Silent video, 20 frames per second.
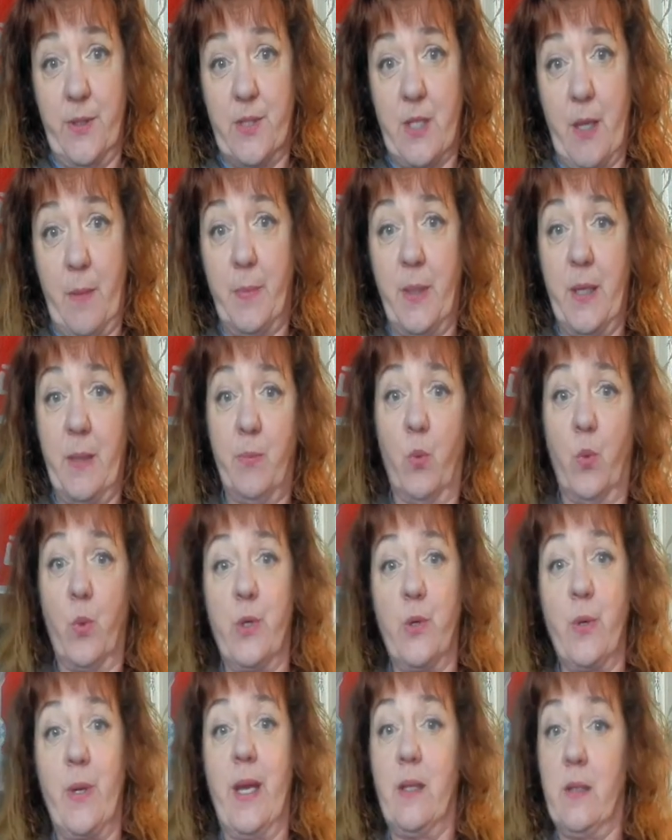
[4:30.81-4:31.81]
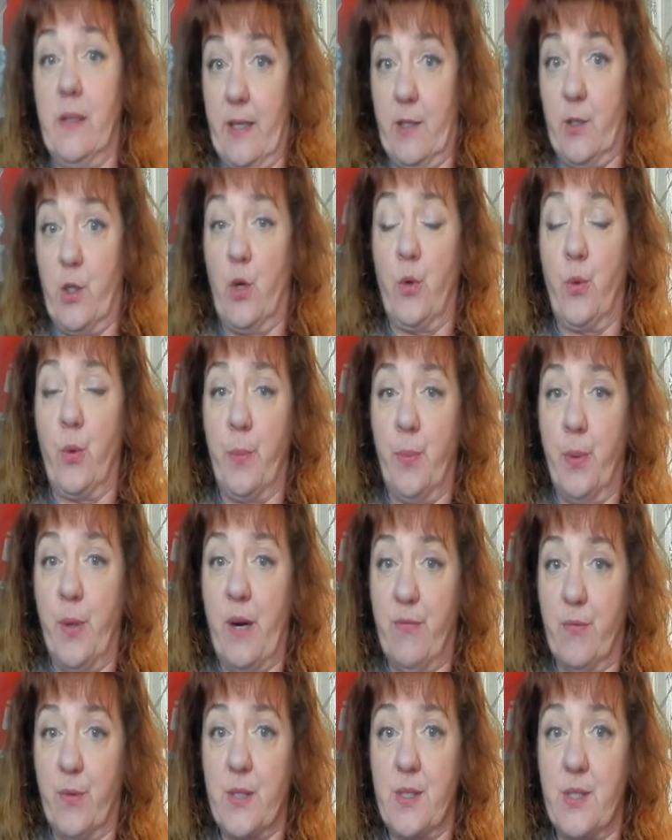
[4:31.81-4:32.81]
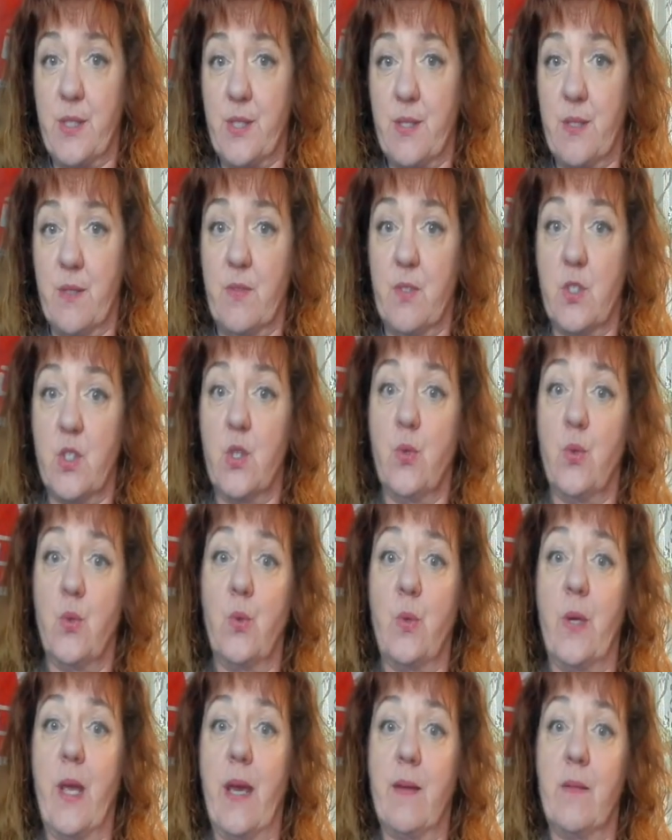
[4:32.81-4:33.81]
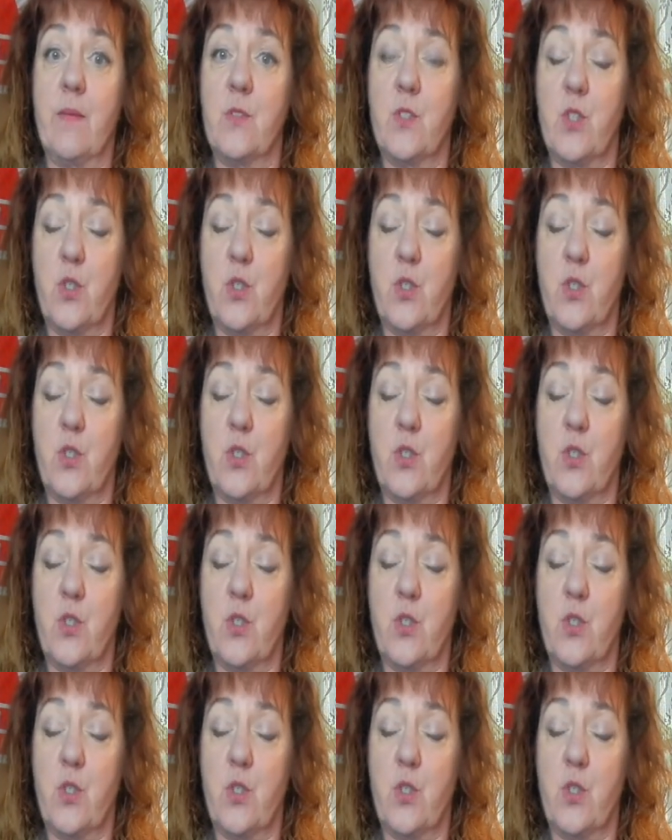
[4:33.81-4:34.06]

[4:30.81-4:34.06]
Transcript: to some people where you get landowner preference to get